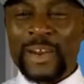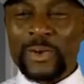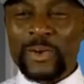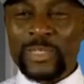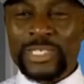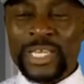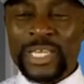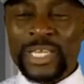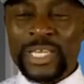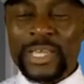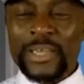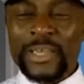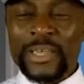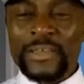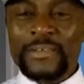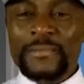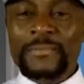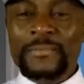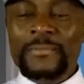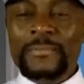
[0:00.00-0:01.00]
And I know
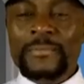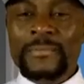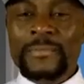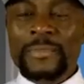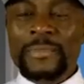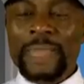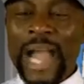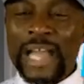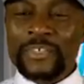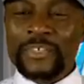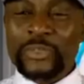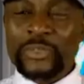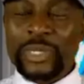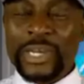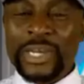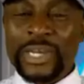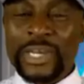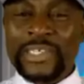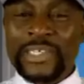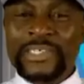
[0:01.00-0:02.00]
say,
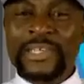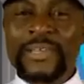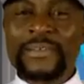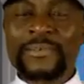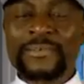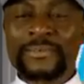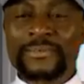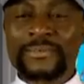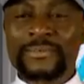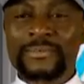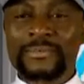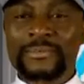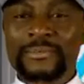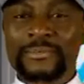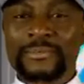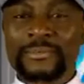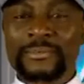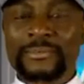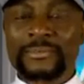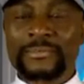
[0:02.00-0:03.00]
as you listen,
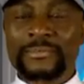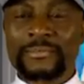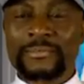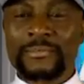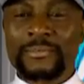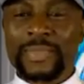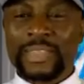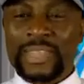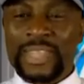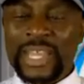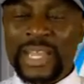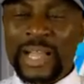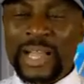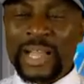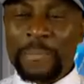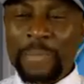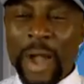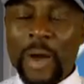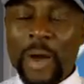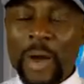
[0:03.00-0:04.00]

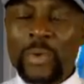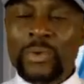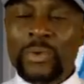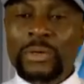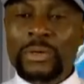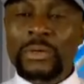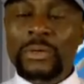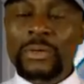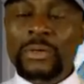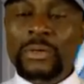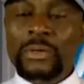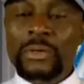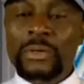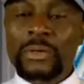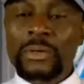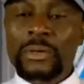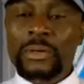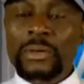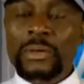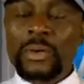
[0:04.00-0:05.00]
think about
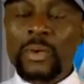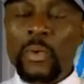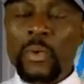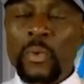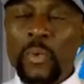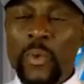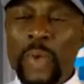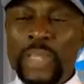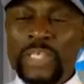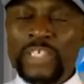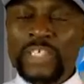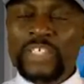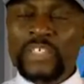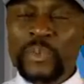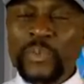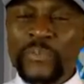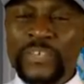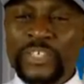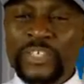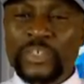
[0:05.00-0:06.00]

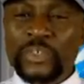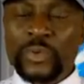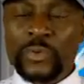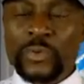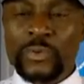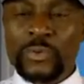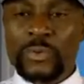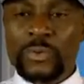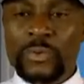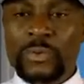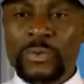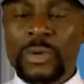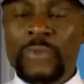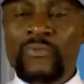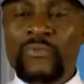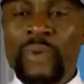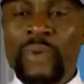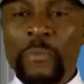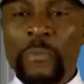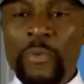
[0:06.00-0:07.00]
what you fit do
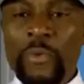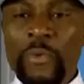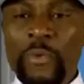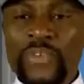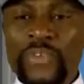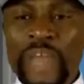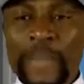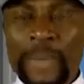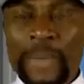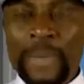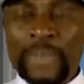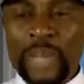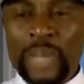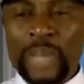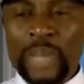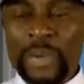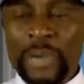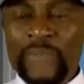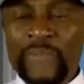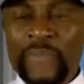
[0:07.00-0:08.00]
for move the
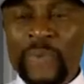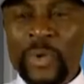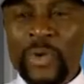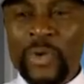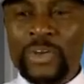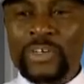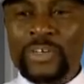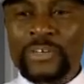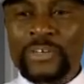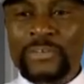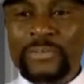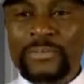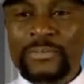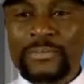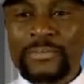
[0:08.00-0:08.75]
Ambazonian people them forward.